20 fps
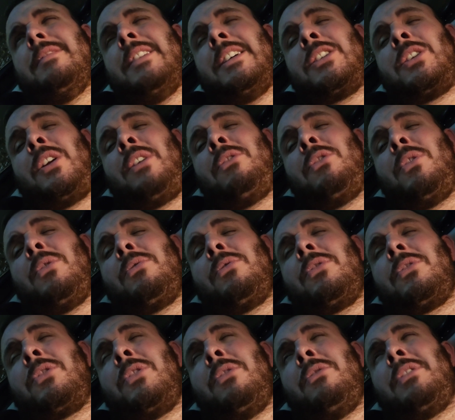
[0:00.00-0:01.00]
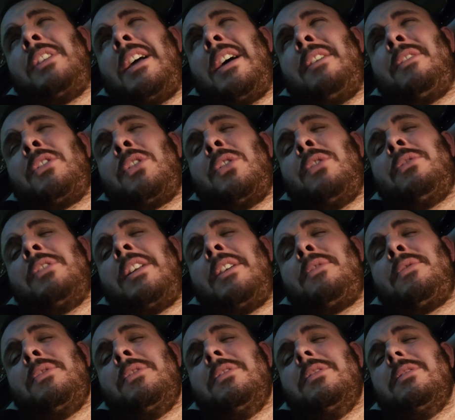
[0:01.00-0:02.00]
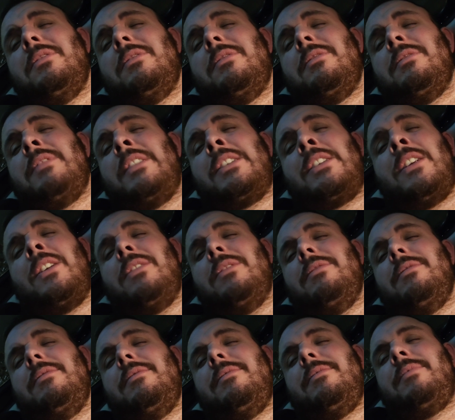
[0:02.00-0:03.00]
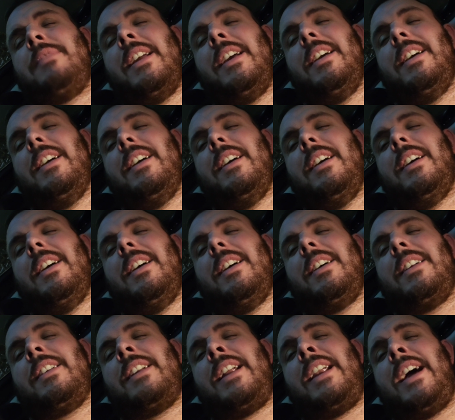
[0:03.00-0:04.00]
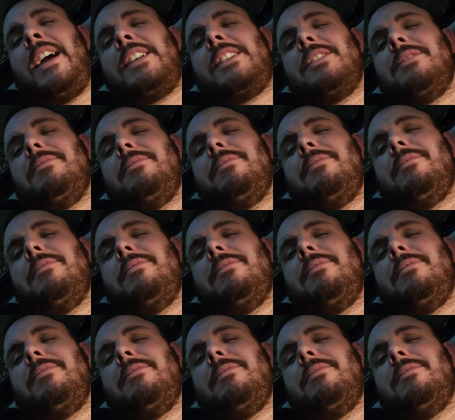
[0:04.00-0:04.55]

I don't even know if I've covered it. Have I covered everything? I don't know. Good night.